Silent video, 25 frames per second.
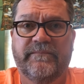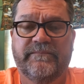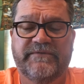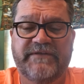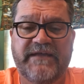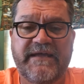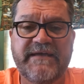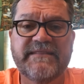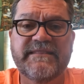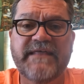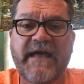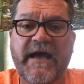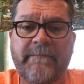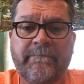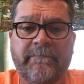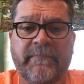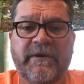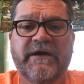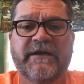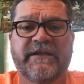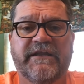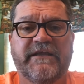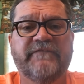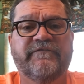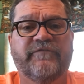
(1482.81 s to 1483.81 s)
take that
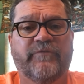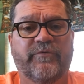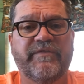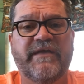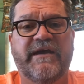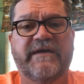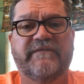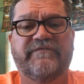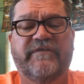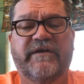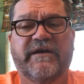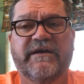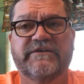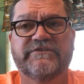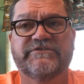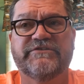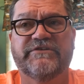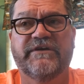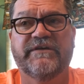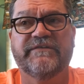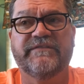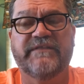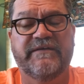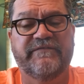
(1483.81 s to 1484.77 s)
money for that fire truck.